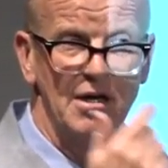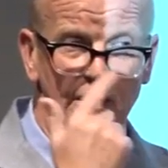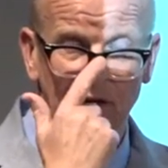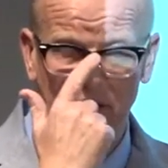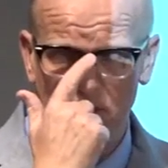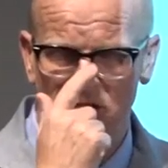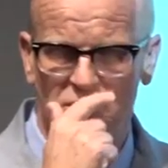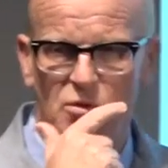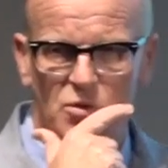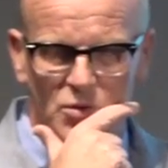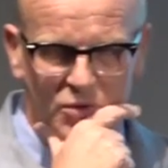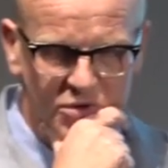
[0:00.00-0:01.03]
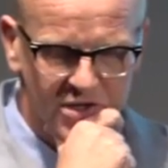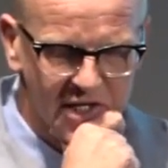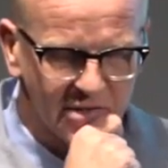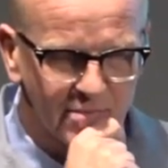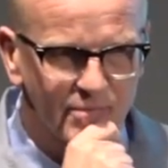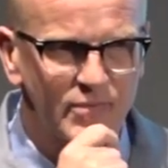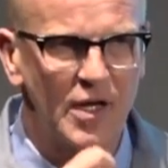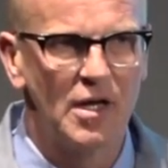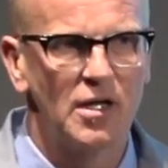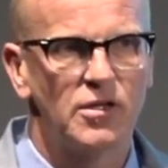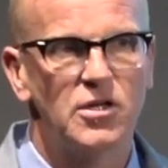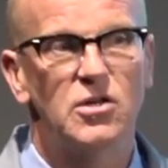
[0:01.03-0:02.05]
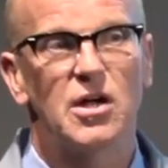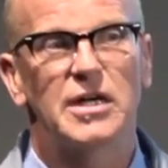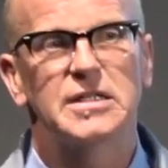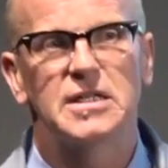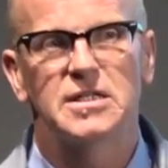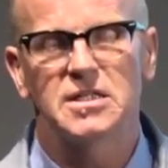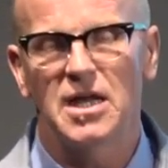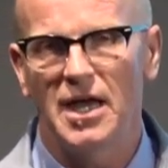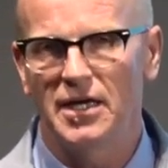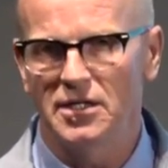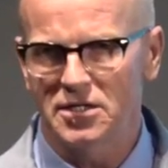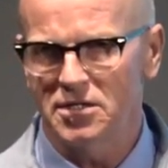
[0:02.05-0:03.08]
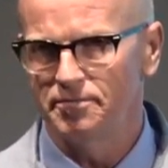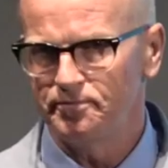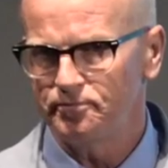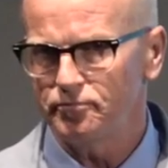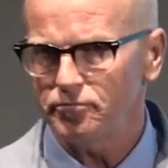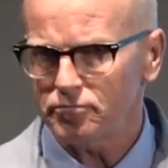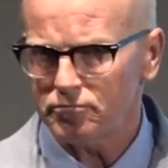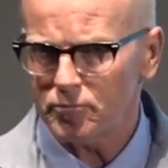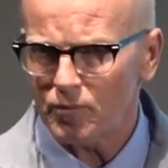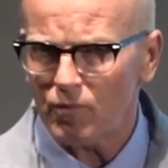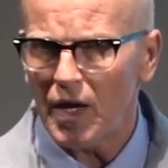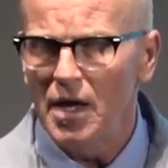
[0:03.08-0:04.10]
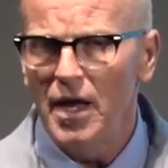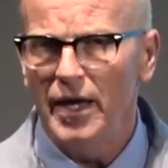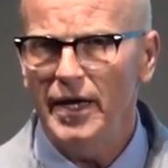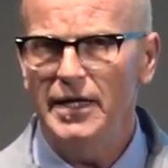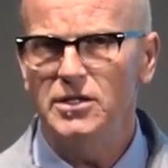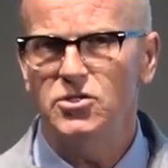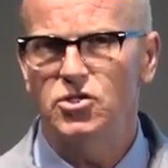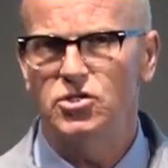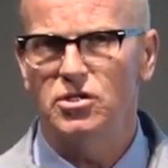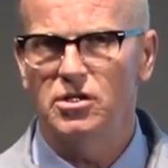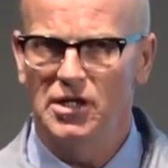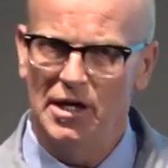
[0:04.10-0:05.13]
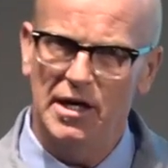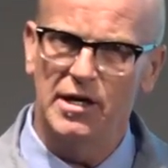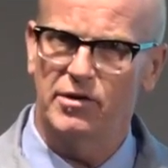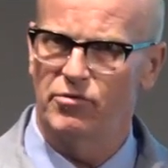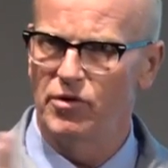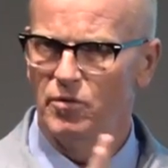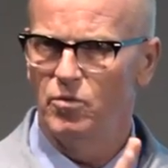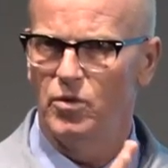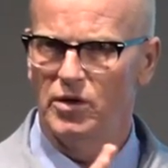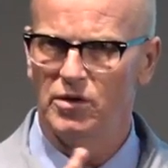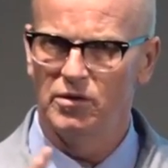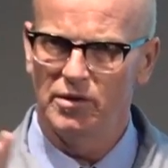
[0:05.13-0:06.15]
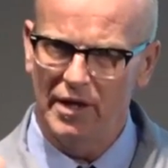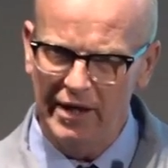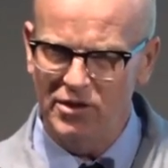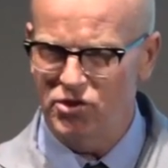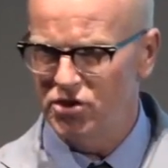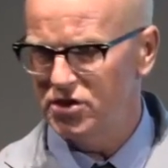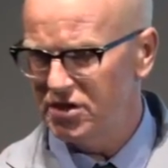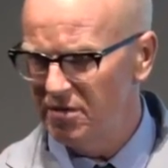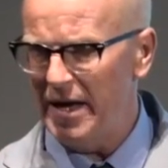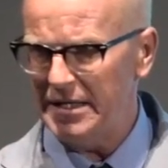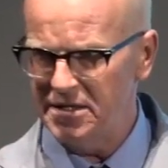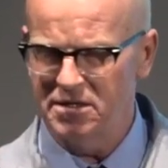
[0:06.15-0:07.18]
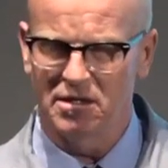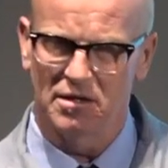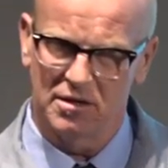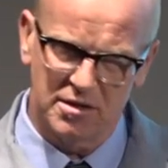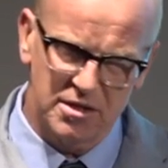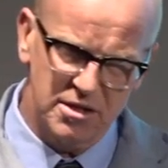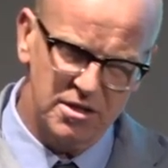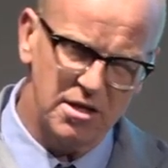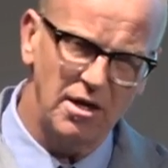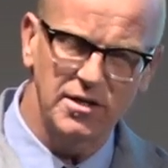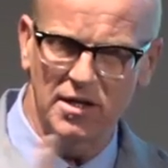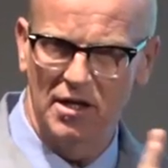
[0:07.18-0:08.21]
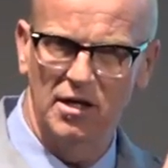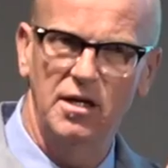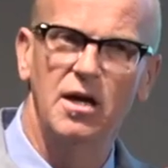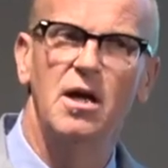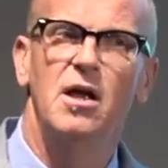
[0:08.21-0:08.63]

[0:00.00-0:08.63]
learning schools in the United States, each year group will each semester study